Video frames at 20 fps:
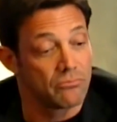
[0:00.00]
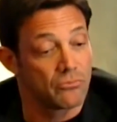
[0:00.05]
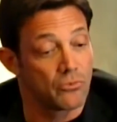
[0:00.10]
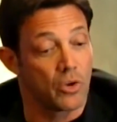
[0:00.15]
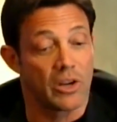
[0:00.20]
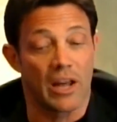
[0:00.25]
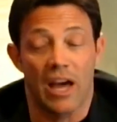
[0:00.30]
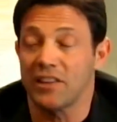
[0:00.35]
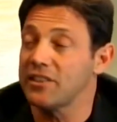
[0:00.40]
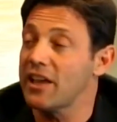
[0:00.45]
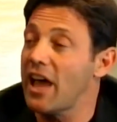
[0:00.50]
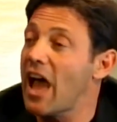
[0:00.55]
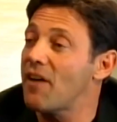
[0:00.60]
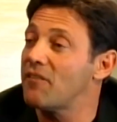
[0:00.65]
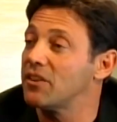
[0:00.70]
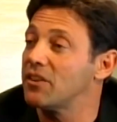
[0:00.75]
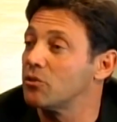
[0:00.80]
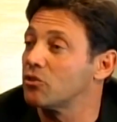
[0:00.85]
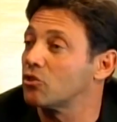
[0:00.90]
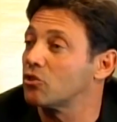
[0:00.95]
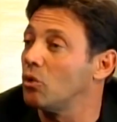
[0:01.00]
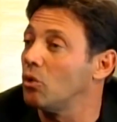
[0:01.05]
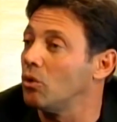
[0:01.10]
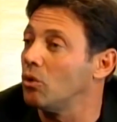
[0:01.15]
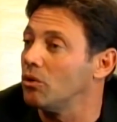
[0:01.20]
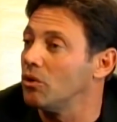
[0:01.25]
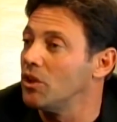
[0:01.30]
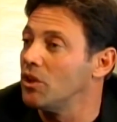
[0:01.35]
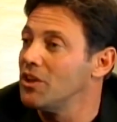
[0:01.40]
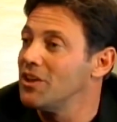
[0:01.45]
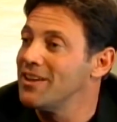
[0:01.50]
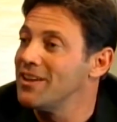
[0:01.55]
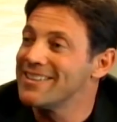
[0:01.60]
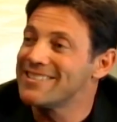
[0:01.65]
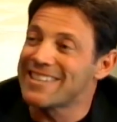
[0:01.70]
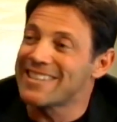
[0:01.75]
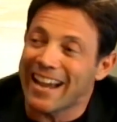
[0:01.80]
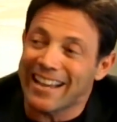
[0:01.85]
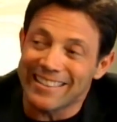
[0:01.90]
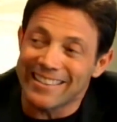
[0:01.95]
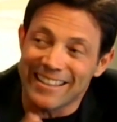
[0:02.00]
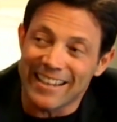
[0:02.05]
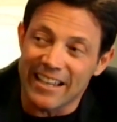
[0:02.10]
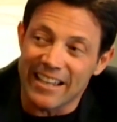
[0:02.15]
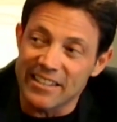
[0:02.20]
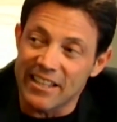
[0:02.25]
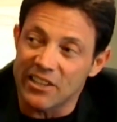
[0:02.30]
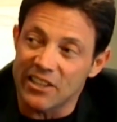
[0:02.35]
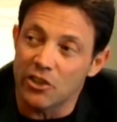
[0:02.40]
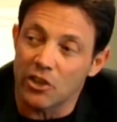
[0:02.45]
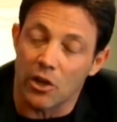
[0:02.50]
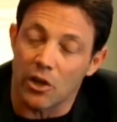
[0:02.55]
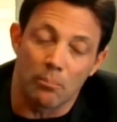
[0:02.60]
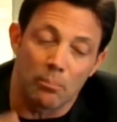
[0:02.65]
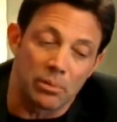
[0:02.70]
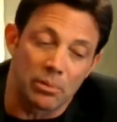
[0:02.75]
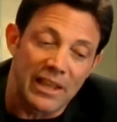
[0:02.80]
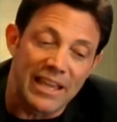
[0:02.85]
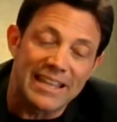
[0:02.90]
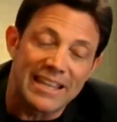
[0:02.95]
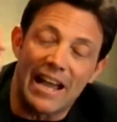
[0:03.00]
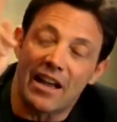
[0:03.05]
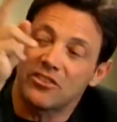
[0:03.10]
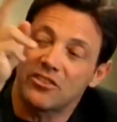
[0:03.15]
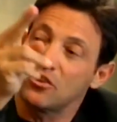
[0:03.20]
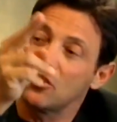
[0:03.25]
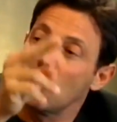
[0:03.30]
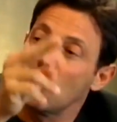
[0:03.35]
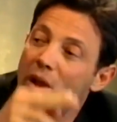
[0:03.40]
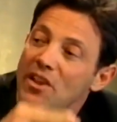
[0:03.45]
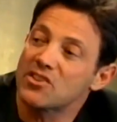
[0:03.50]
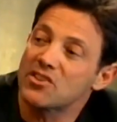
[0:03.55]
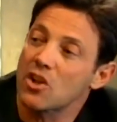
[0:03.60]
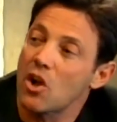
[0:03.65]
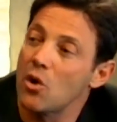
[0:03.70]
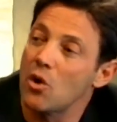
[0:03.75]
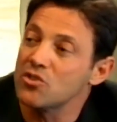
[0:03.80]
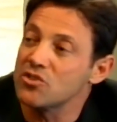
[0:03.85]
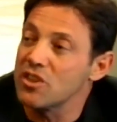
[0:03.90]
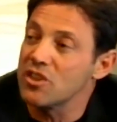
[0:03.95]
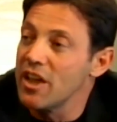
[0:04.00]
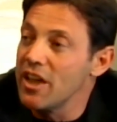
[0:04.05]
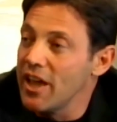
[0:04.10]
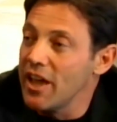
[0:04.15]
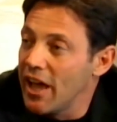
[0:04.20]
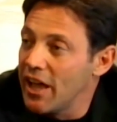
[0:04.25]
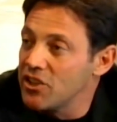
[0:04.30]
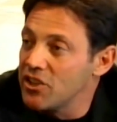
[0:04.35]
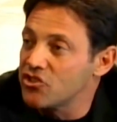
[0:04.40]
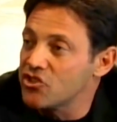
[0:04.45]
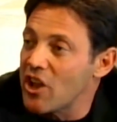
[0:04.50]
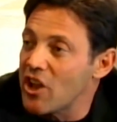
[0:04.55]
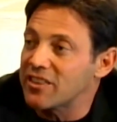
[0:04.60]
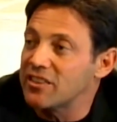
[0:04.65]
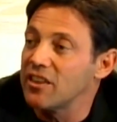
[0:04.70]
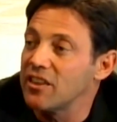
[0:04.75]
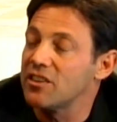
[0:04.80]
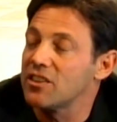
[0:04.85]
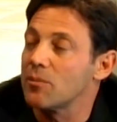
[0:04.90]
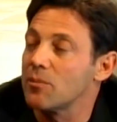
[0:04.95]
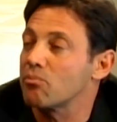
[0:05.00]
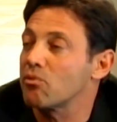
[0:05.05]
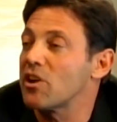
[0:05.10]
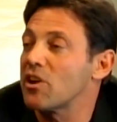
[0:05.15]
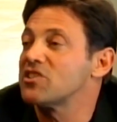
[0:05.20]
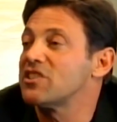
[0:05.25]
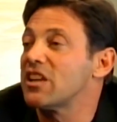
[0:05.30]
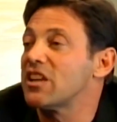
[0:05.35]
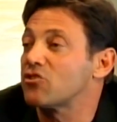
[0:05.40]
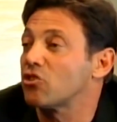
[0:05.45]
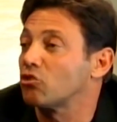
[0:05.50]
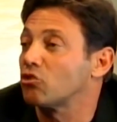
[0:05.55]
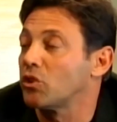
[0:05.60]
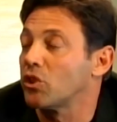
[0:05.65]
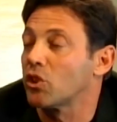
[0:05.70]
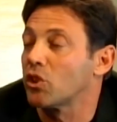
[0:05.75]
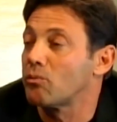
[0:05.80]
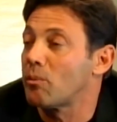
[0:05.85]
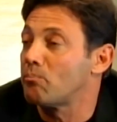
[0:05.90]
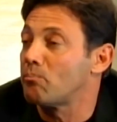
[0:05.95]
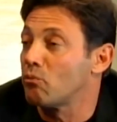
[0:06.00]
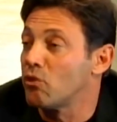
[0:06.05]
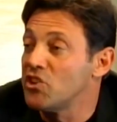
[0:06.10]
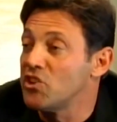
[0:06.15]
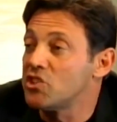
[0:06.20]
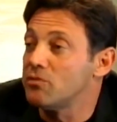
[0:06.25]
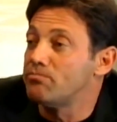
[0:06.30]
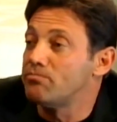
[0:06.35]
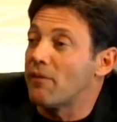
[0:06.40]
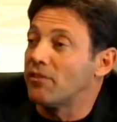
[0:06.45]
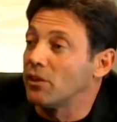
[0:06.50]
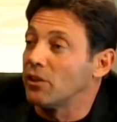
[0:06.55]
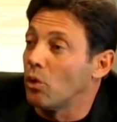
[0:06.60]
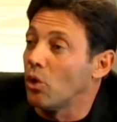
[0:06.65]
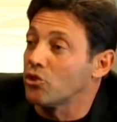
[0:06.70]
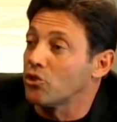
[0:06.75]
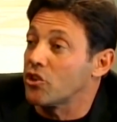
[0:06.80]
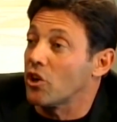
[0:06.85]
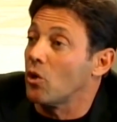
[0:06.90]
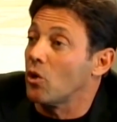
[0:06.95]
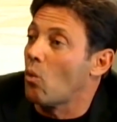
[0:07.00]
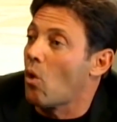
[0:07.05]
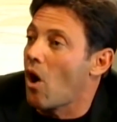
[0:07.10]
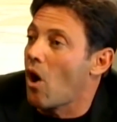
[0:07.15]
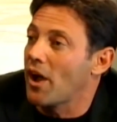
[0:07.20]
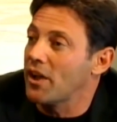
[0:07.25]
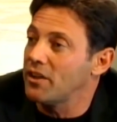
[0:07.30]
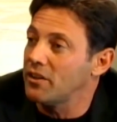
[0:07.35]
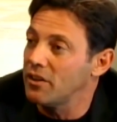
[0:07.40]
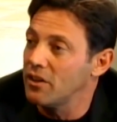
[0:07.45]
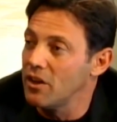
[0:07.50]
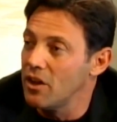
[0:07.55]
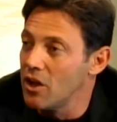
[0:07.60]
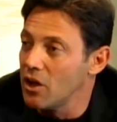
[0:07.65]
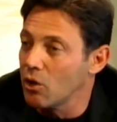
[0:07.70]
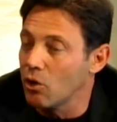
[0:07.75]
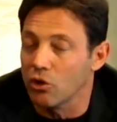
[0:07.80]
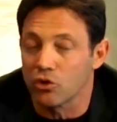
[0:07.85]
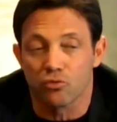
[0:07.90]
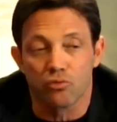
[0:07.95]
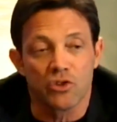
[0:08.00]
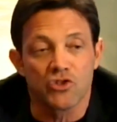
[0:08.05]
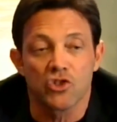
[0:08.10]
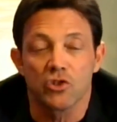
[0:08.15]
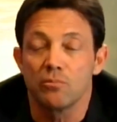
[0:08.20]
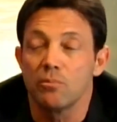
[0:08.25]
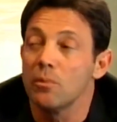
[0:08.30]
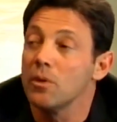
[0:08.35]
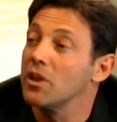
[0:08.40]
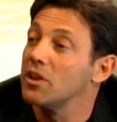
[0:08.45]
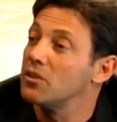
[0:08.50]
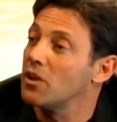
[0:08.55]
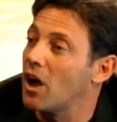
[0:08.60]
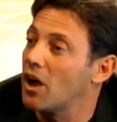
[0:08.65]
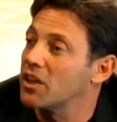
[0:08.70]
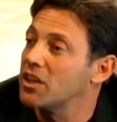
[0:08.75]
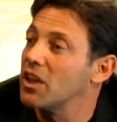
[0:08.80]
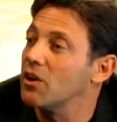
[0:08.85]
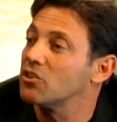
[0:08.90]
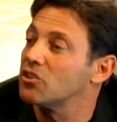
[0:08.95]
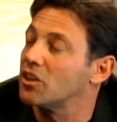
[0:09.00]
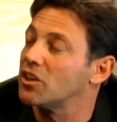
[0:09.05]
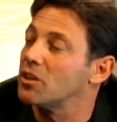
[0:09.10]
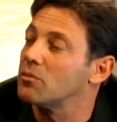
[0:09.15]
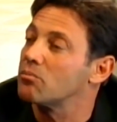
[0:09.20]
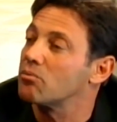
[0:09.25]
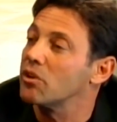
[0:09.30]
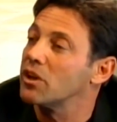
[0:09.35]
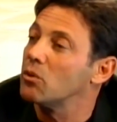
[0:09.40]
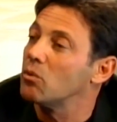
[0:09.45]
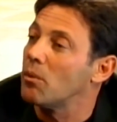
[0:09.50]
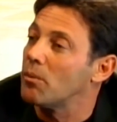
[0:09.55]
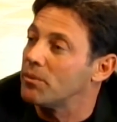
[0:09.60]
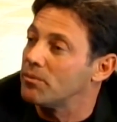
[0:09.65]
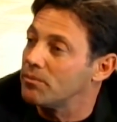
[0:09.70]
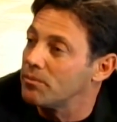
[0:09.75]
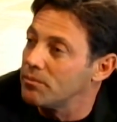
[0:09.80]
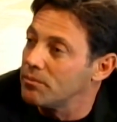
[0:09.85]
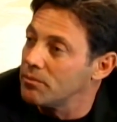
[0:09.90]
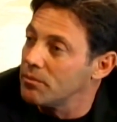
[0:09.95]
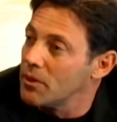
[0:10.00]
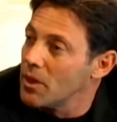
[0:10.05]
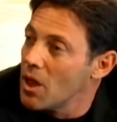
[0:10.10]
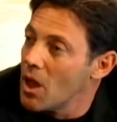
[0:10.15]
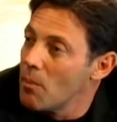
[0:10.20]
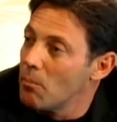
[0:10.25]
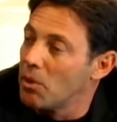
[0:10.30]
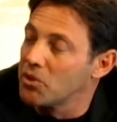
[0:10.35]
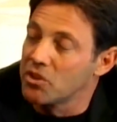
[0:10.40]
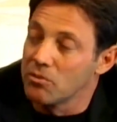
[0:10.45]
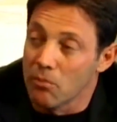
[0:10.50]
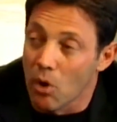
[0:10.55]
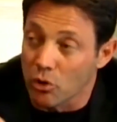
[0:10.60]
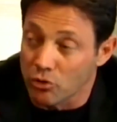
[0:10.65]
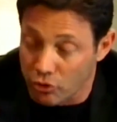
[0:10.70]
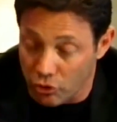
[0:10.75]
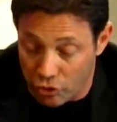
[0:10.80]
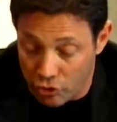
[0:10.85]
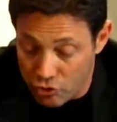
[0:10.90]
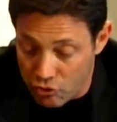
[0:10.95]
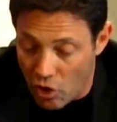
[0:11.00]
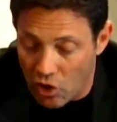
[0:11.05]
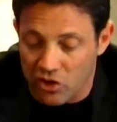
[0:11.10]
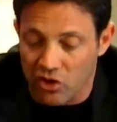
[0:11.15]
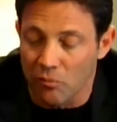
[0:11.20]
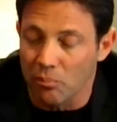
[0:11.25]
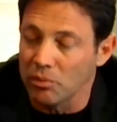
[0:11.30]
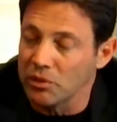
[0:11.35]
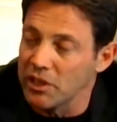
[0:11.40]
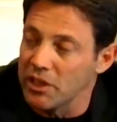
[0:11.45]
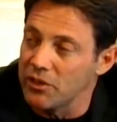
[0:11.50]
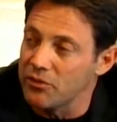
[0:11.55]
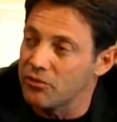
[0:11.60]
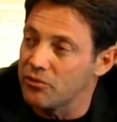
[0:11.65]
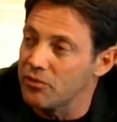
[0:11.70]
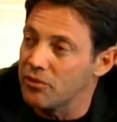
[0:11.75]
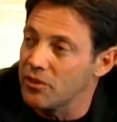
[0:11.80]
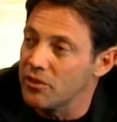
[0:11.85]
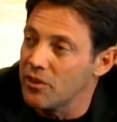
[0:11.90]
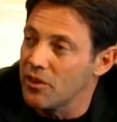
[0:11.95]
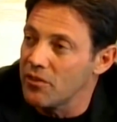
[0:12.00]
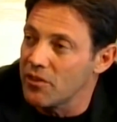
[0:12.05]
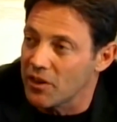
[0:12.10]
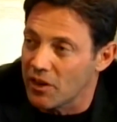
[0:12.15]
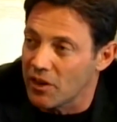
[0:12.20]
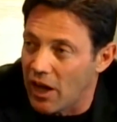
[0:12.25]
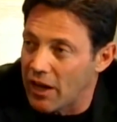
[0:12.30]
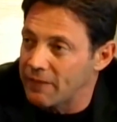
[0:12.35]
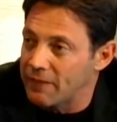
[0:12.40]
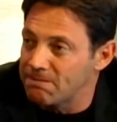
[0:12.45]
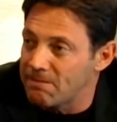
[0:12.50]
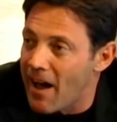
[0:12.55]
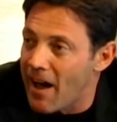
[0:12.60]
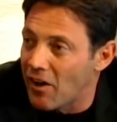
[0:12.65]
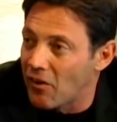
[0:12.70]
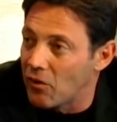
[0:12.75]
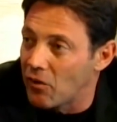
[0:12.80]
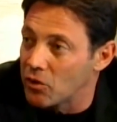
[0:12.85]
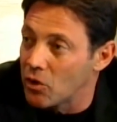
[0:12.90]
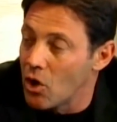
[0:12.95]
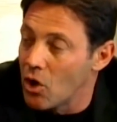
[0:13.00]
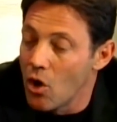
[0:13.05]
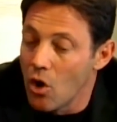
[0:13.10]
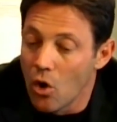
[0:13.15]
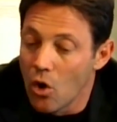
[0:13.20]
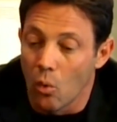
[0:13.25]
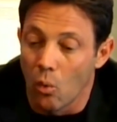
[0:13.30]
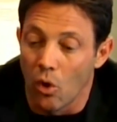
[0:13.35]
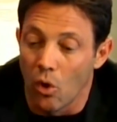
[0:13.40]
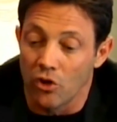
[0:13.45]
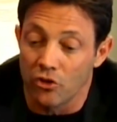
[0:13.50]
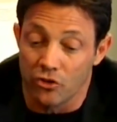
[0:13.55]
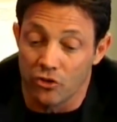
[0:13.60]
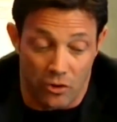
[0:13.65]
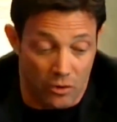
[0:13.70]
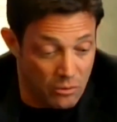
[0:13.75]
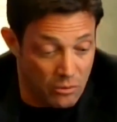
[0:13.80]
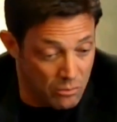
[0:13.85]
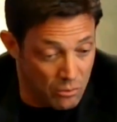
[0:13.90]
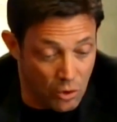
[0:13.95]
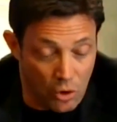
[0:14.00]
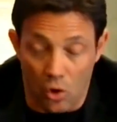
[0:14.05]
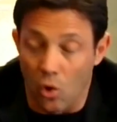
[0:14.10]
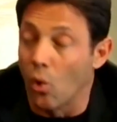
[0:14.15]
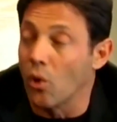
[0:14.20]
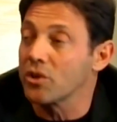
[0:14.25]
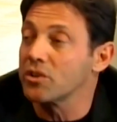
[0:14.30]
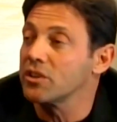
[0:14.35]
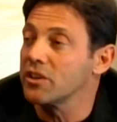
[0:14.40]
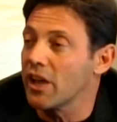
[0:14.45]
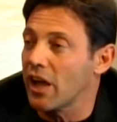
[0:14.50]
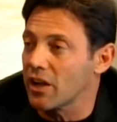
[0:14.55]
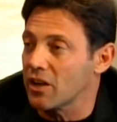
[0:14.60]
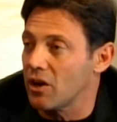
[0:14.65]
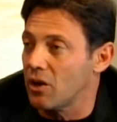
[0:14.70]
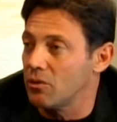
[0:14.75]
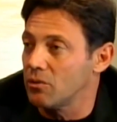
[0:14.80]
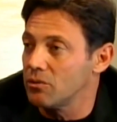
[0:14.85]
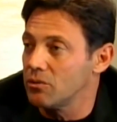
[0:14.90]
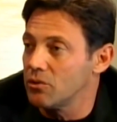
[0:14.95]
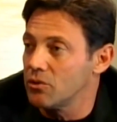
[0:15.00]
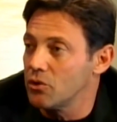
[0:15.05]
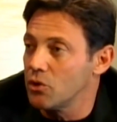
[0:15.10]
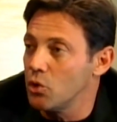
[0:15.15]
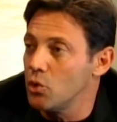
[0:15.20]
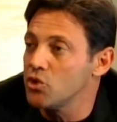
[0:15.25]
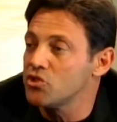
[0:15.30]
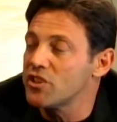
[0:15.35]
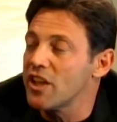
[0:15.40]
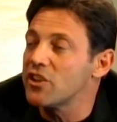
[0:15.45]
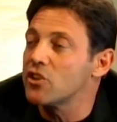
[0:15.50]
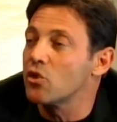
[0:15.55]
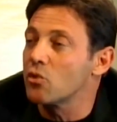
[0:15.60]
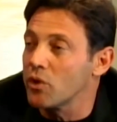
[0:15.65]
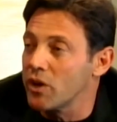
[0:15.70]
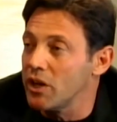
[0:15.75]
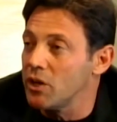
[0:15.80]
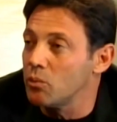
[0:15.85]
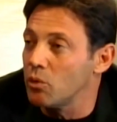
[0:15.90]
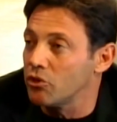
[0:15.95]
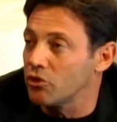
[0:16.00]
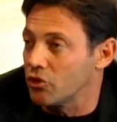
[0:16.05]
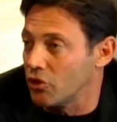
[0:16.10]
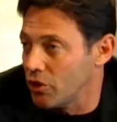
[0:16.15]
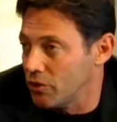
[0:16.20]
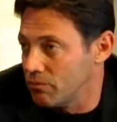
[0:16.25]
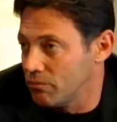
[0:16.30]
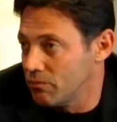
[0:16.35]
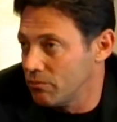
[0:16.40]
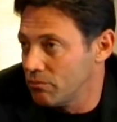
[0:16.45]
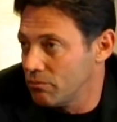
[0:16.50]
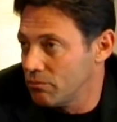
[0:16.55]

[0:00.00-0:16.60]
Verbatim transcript: Thought I had to have it. He was cool. Second thing I did, I took a plane out to the West Coast and checked into the presidential suite of the Regent Beverly Wilshire. Why? Because Richard uh, Gere had done it in Pretty Woman. But the most destructive belief that I followed was Gordon Gekko, who said greed was good.